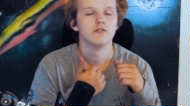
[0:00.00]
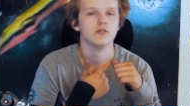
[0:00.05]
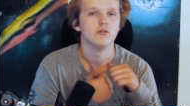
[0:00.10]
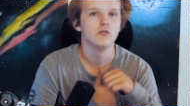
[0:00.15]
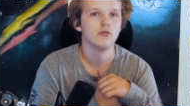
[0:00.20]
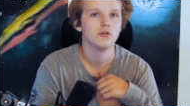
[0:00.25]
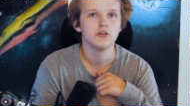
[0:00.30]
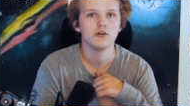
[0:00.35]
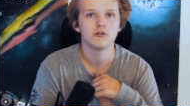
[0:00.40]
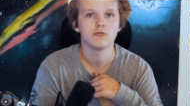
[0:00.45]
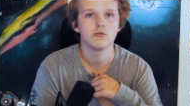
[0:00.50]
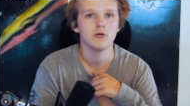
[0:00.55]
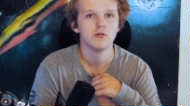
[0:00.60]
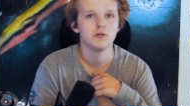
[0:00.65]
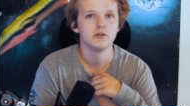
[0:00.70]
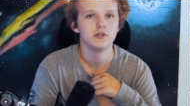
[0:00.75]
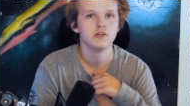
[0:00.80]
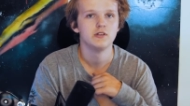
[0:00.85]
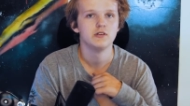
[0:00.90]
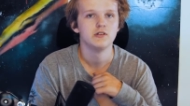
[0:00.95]
The audio
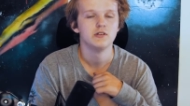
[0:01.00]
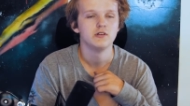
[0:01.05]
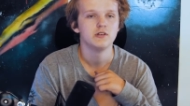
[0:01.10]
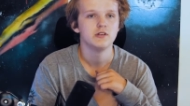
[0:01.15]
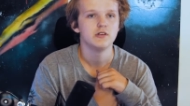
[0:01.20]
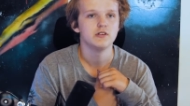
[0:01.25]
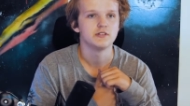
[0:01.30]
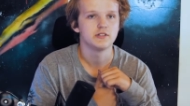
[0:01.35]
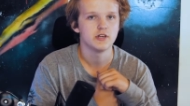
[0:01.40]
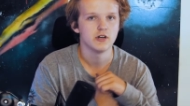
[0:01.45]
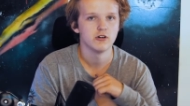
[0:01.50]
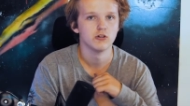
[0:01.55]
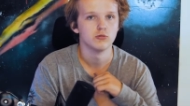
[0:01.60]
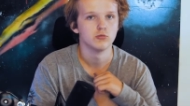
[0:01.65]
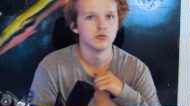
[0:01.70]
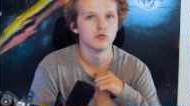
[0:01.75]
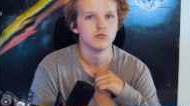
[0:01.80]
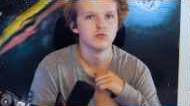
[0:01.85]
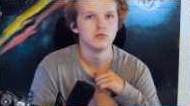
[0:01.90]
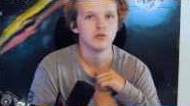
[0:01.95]
quality is
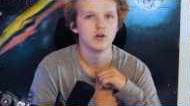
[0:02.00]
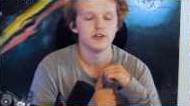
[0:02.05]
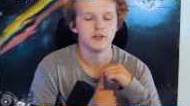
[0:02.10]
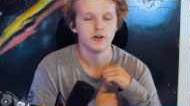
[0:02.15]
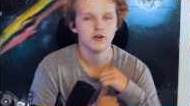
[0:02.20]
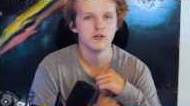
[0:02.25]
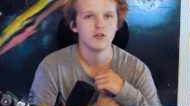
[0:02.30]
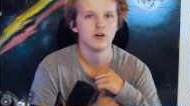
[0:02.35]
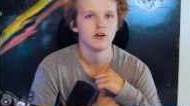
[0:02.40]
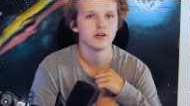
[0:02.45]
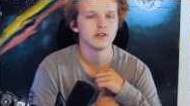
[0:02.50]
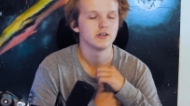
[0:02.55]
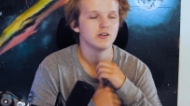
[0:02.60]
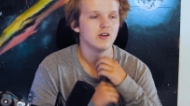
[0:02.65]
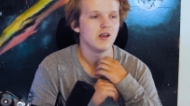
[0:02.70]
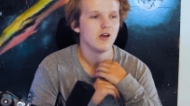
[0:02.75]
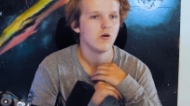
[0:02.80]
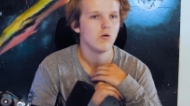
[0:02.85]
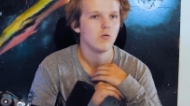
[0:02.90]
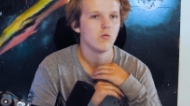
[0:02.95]
terrible. I don't like it
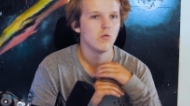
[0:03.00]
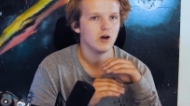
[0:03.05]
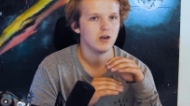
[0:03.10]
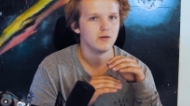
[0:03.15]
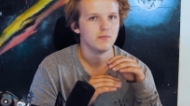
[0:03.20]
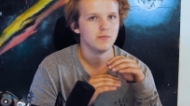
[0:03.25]
one